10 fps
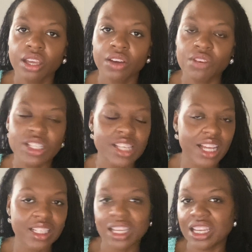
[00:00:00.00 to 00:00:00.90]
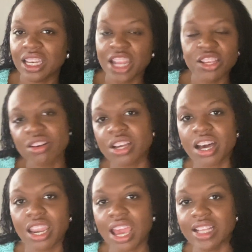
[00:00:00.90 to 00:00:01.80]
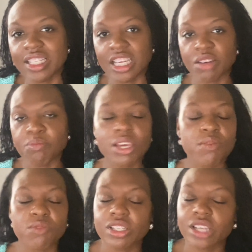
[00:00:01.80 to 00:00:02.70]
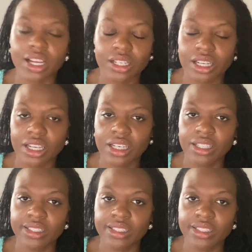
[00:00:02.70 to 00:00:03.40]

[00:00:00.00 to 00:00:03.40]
rejected and your God idea being rejected